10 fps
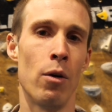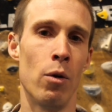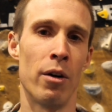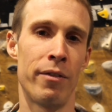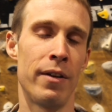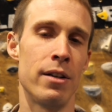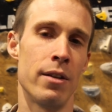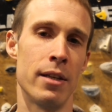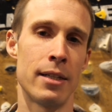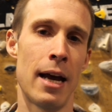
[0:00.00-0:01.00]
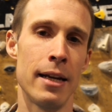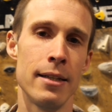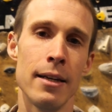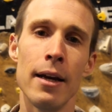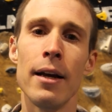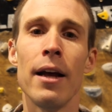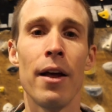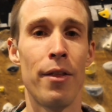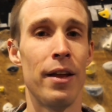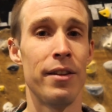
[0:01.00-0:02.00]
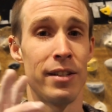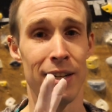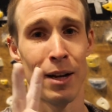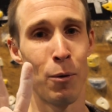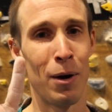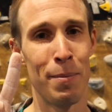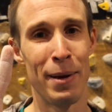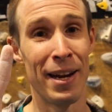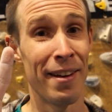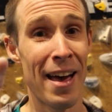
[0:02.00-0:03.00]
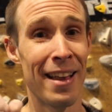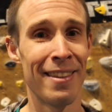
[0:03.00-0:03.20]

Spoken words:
or feet to the sides. Then the second one being that